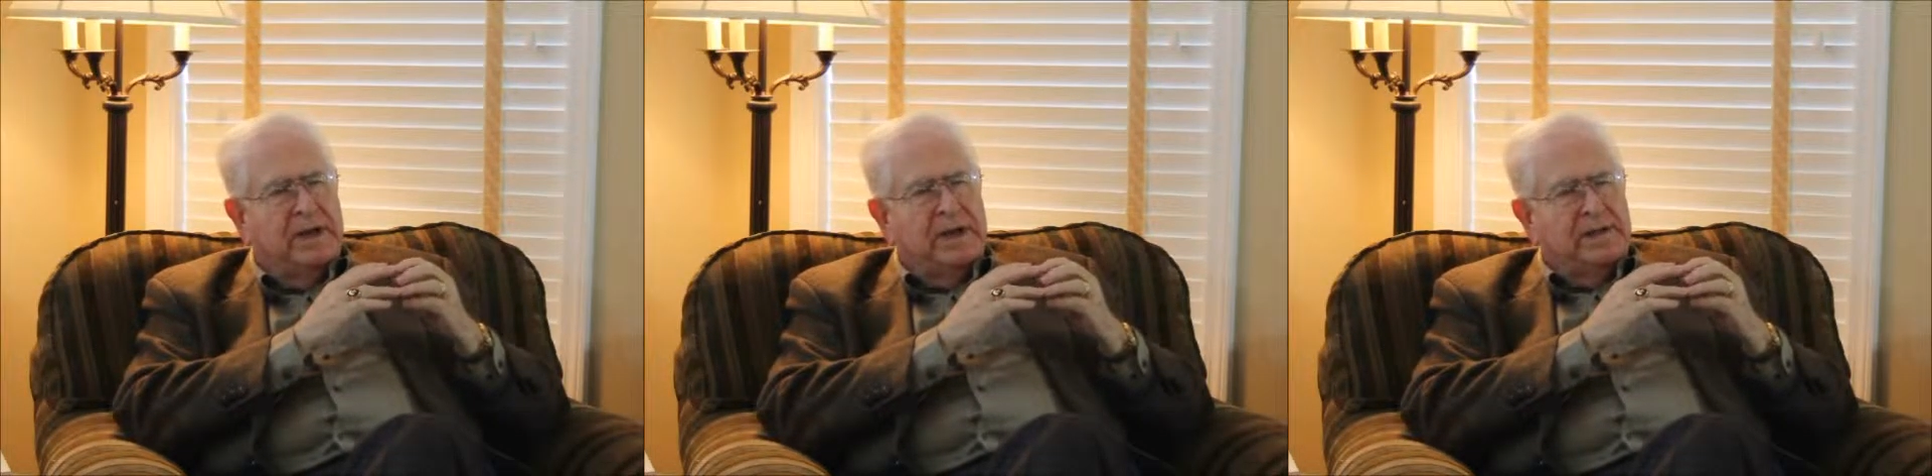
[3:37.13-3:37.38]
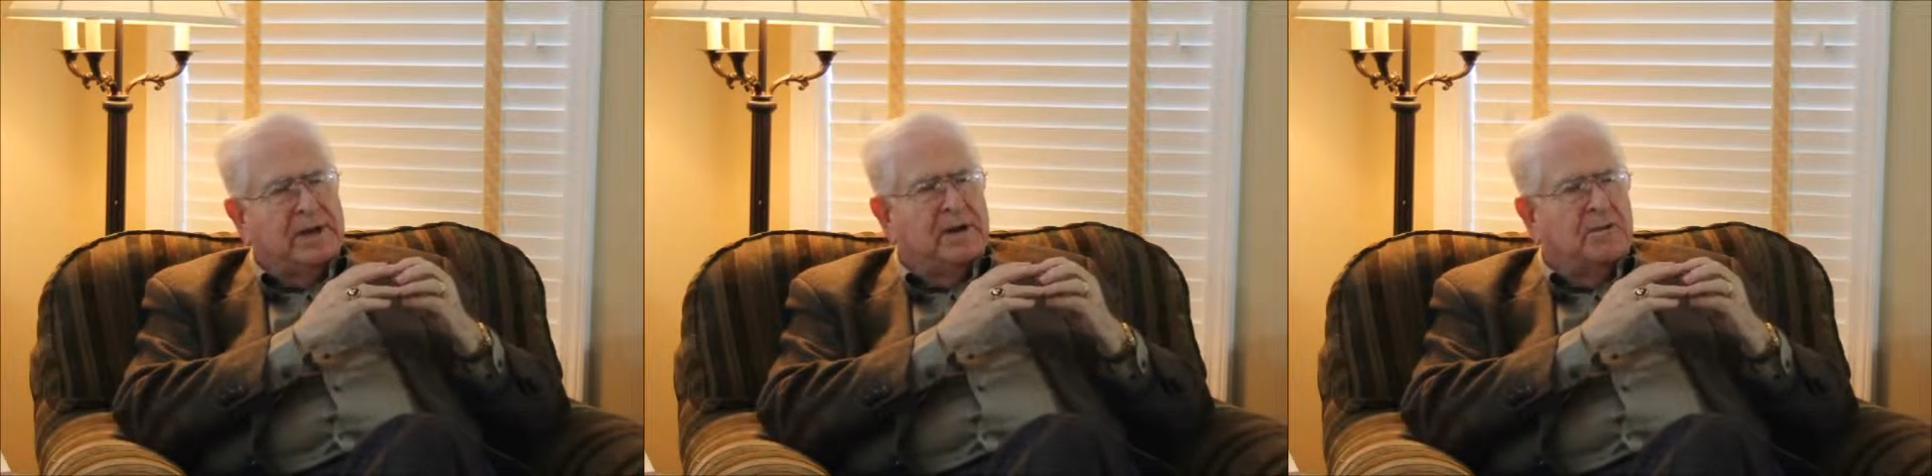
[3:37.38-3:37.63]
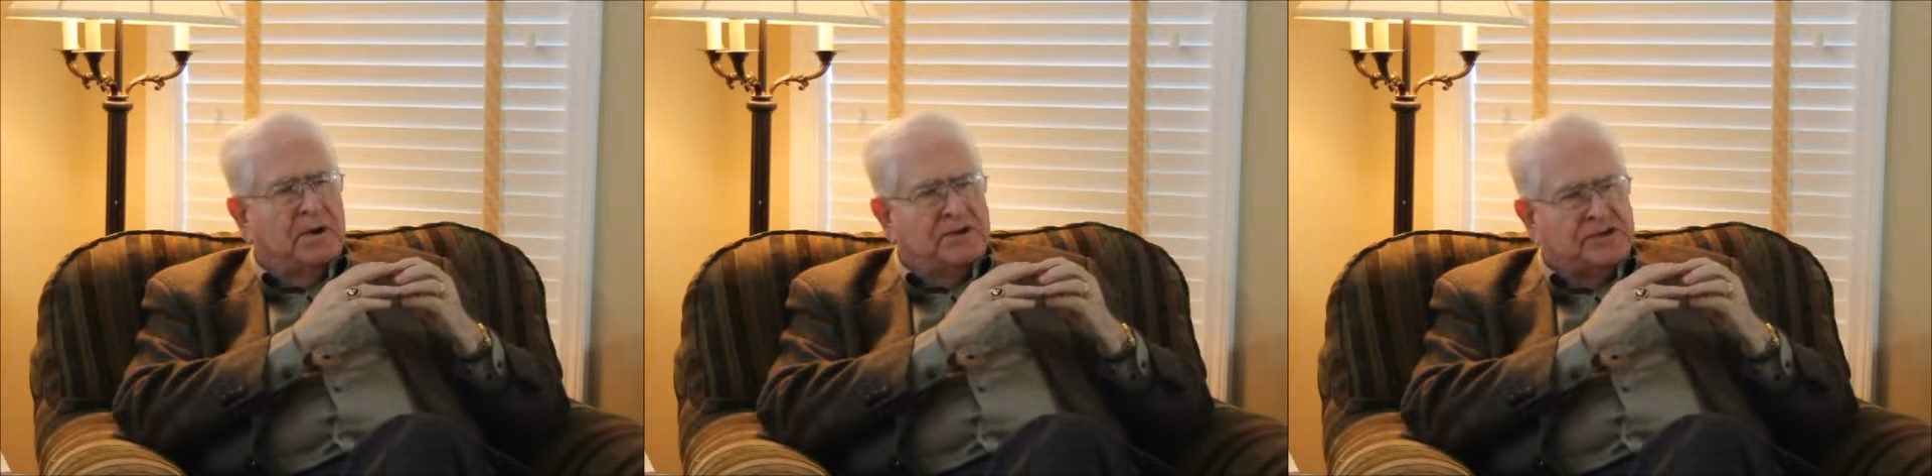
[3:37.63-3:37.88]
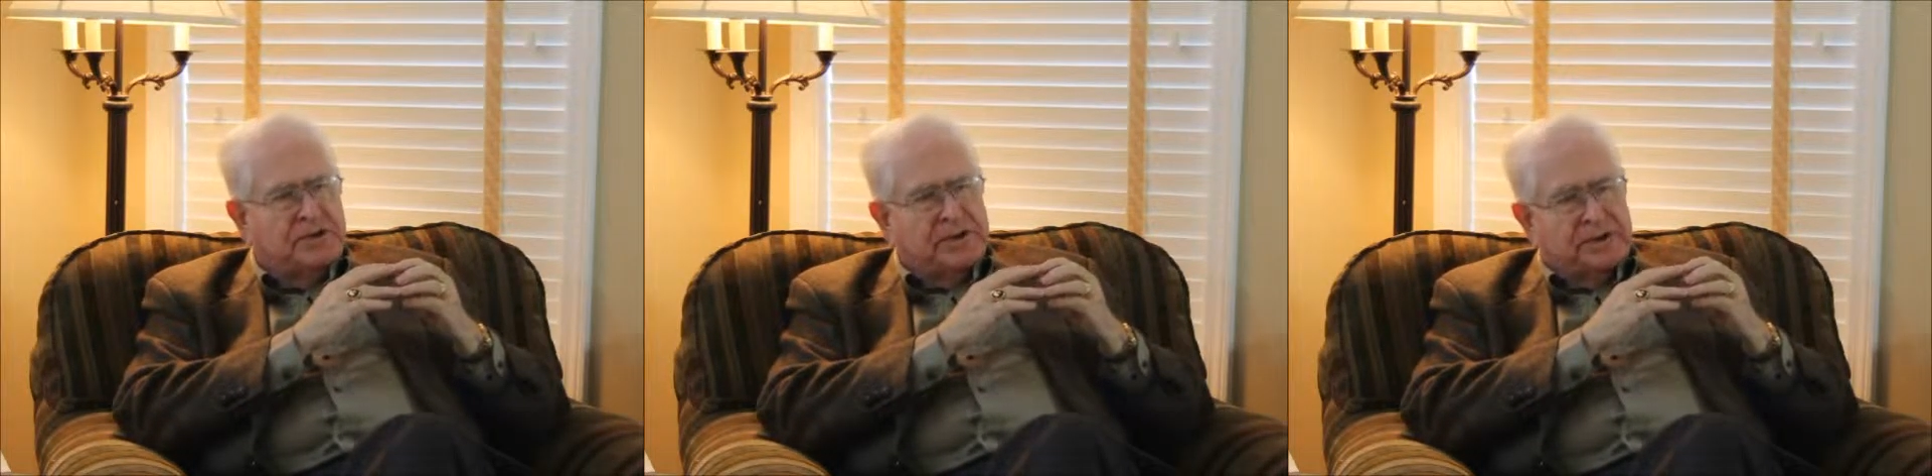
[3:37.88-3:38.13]
that he
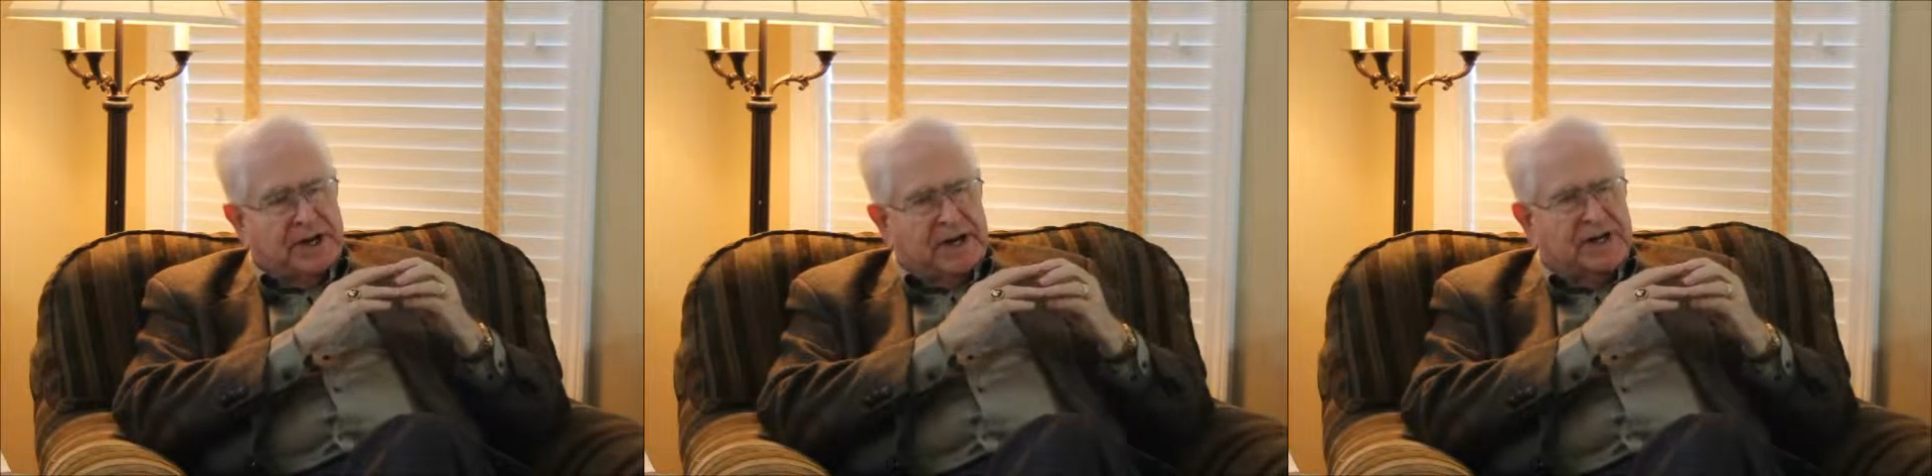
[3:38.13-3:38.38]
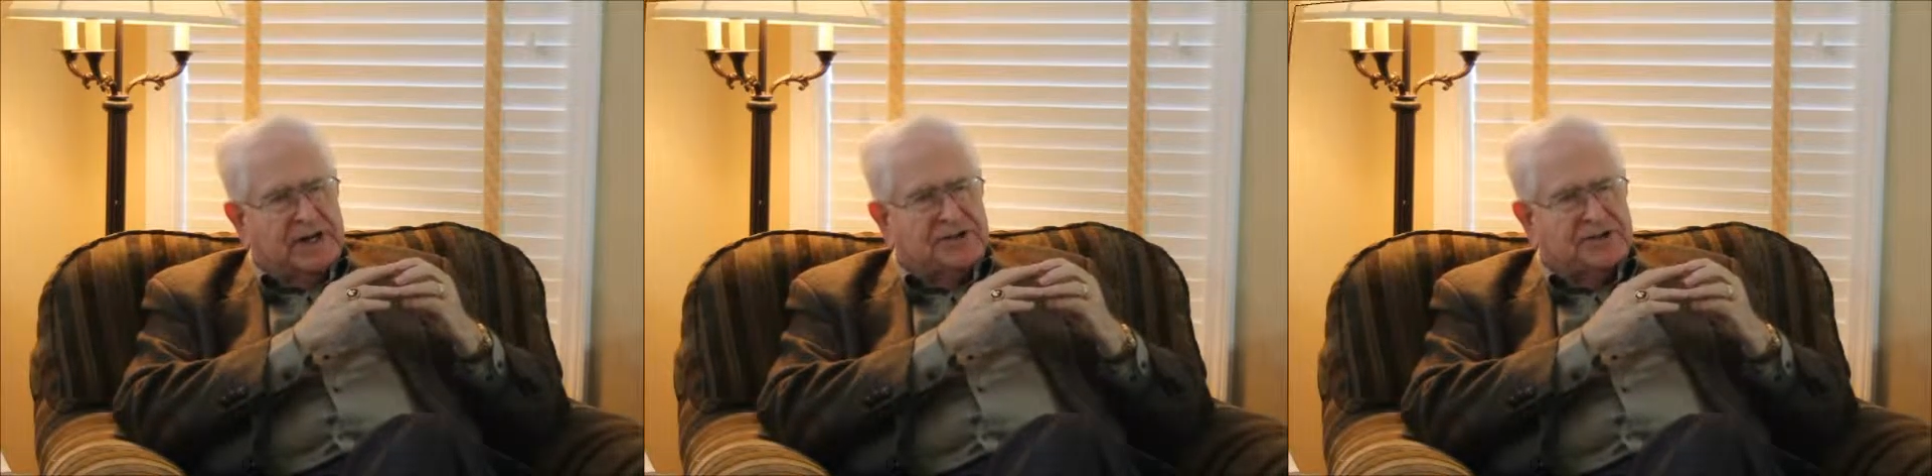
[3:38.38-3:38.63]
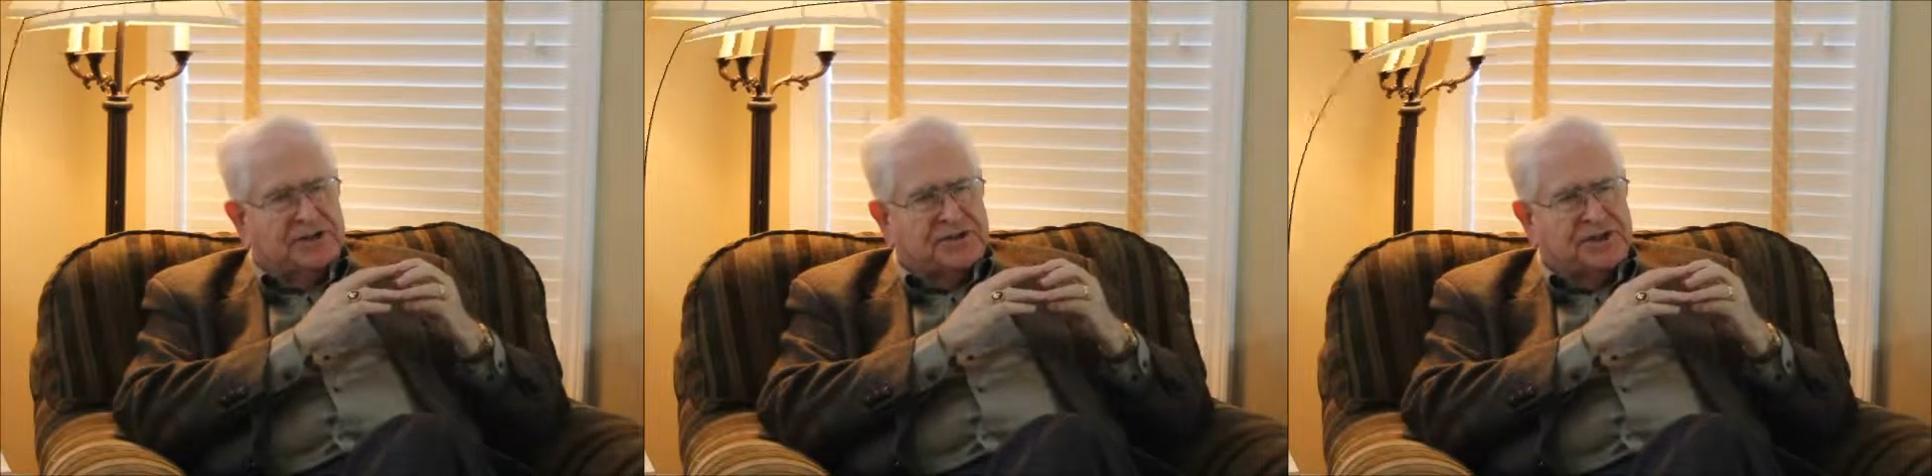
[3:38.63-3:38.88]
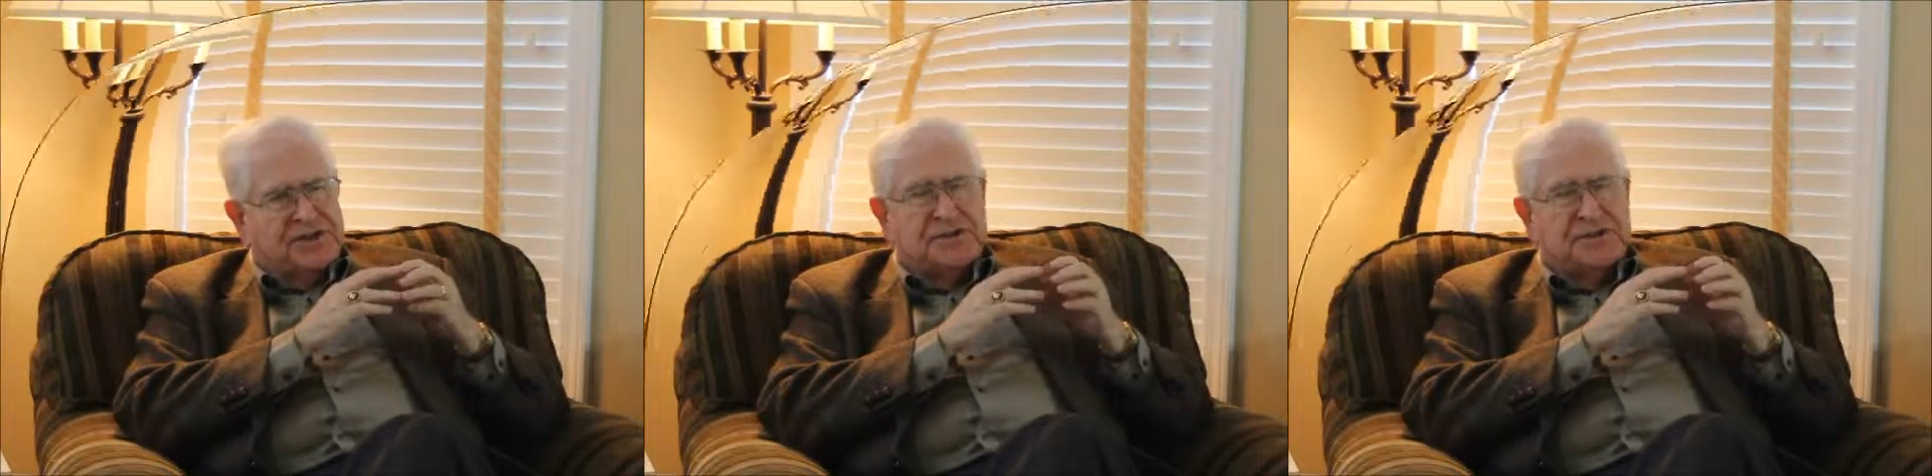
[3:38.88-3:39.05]
was during the 1960s.